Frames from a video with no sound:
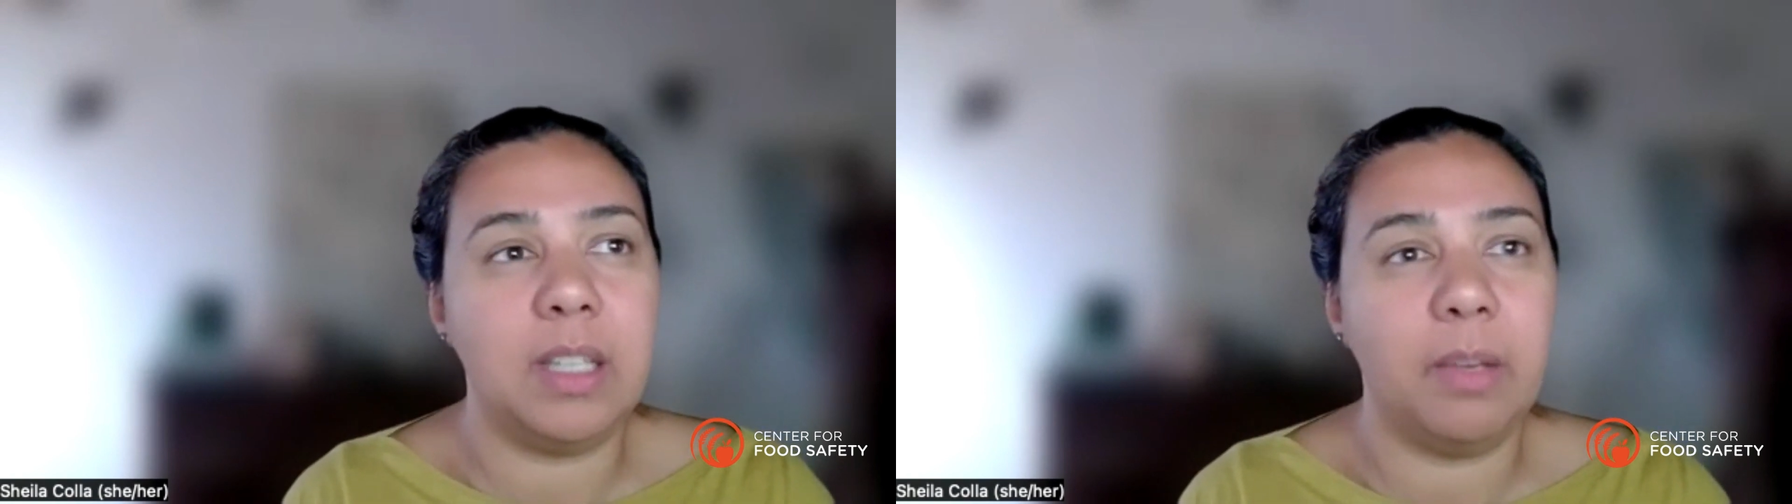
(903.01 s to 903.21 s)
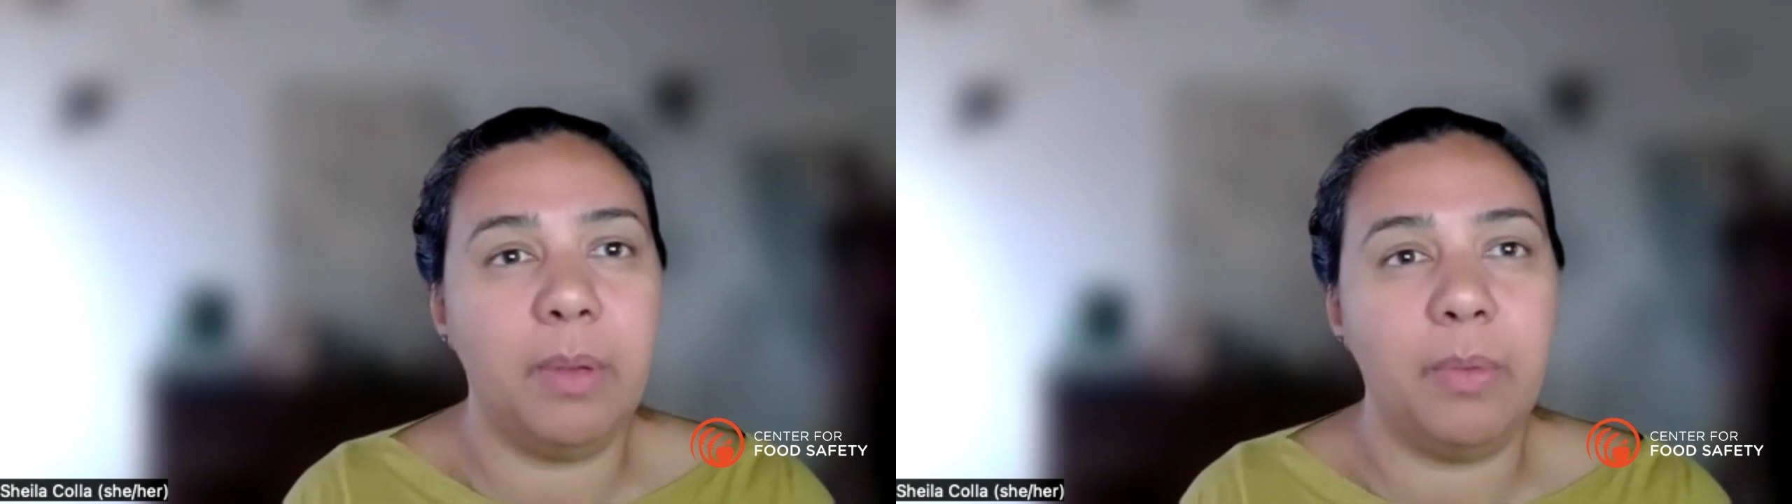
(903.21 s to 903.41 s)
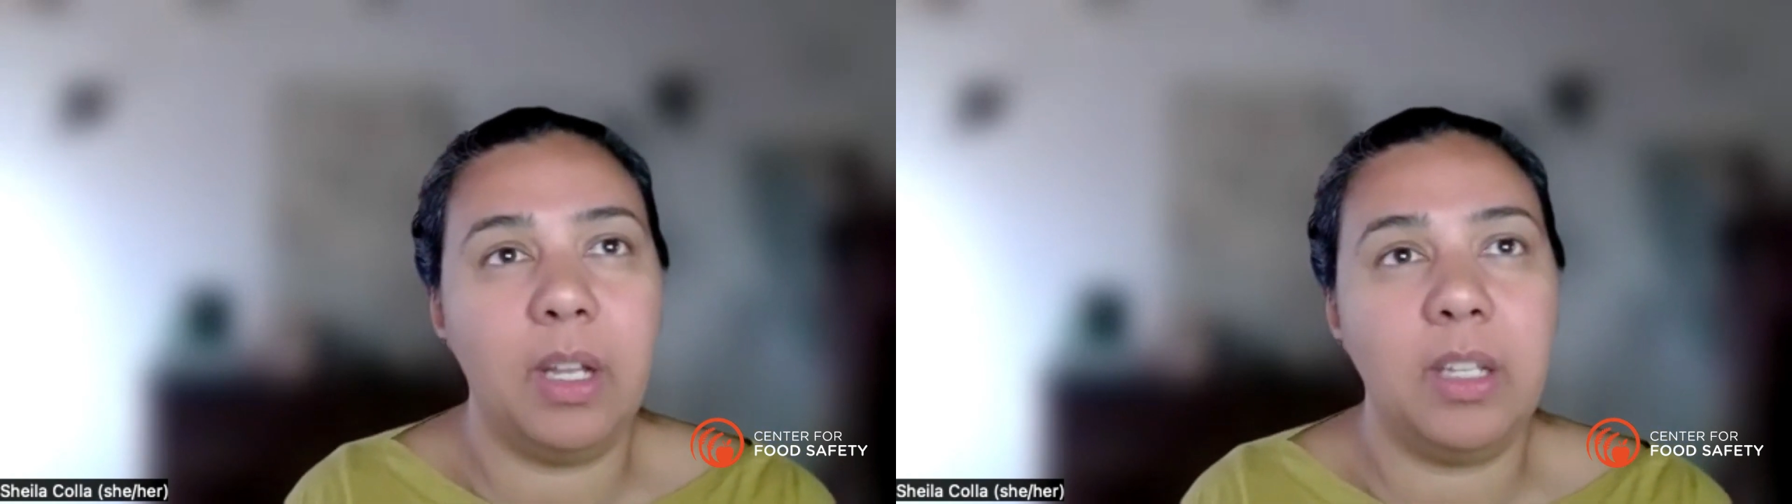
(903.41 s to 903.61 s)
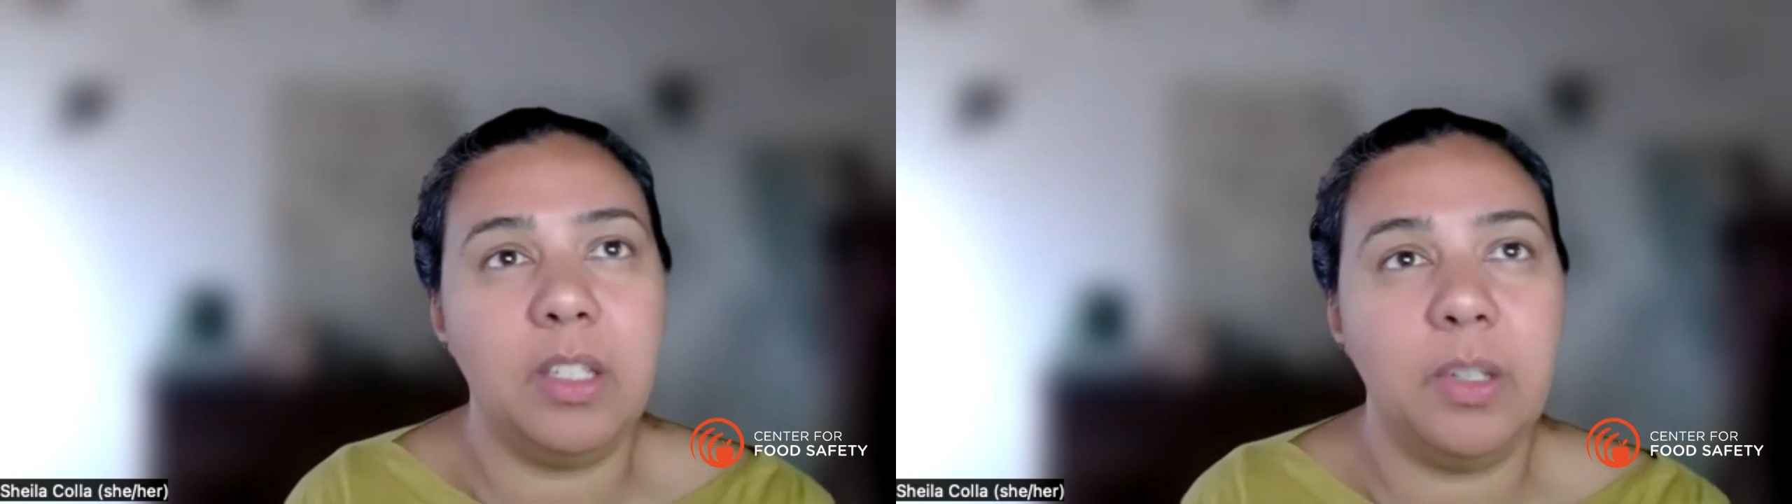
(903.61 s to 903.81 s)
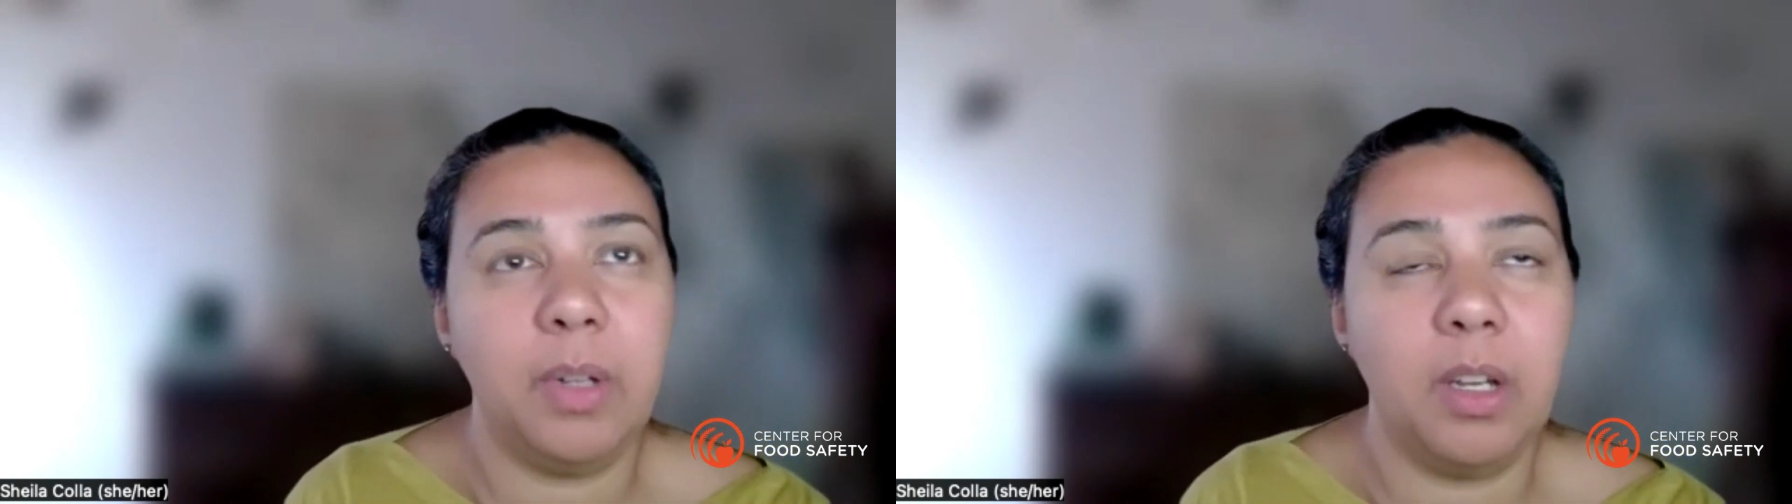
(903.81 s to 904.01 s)
that we run
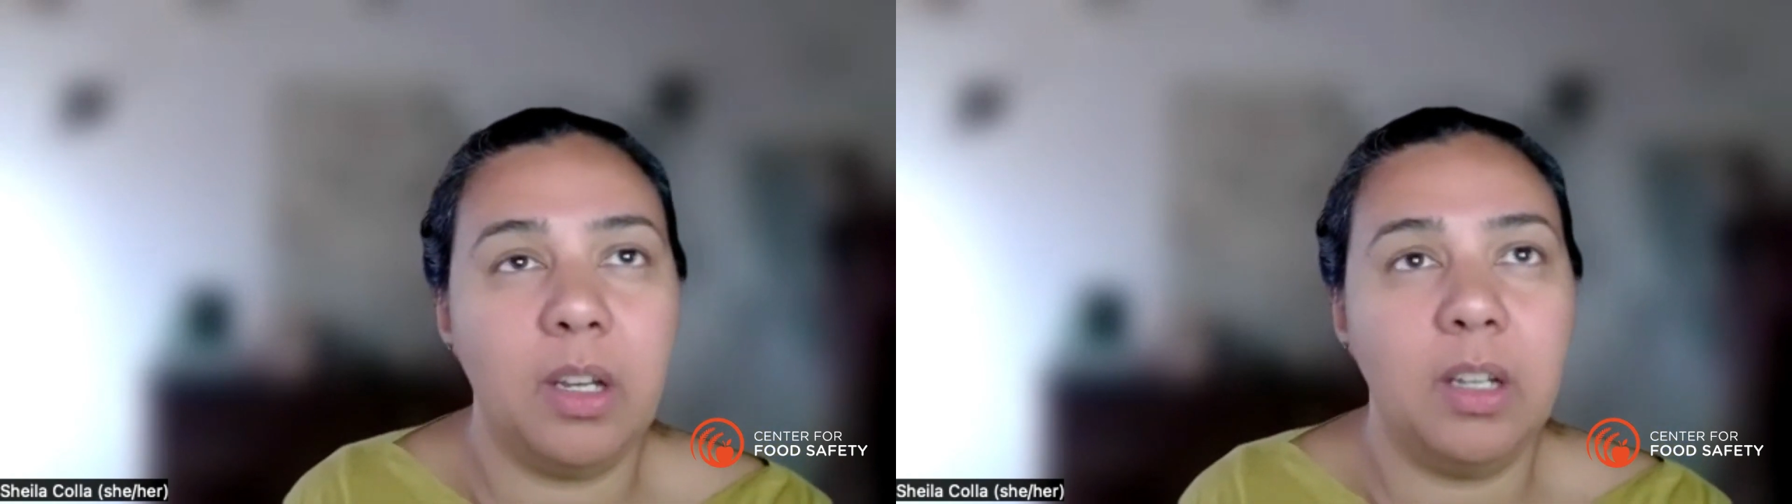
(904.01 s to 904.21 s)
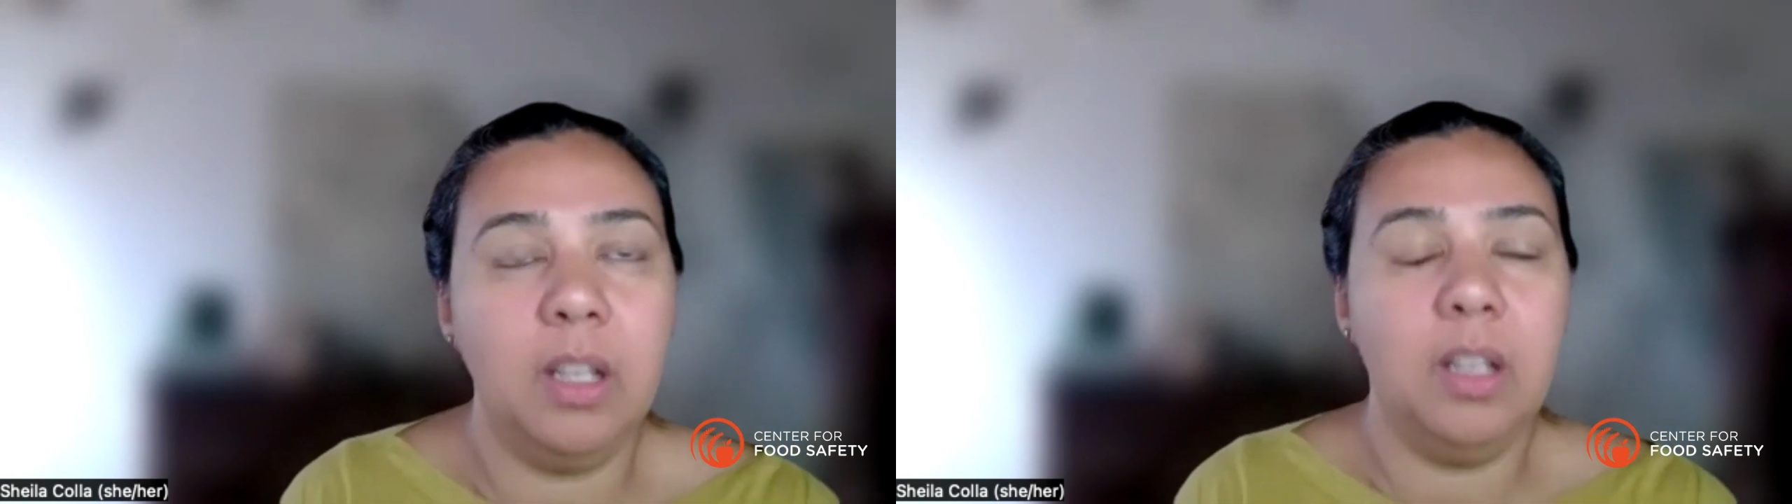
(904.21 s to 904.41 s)
into in our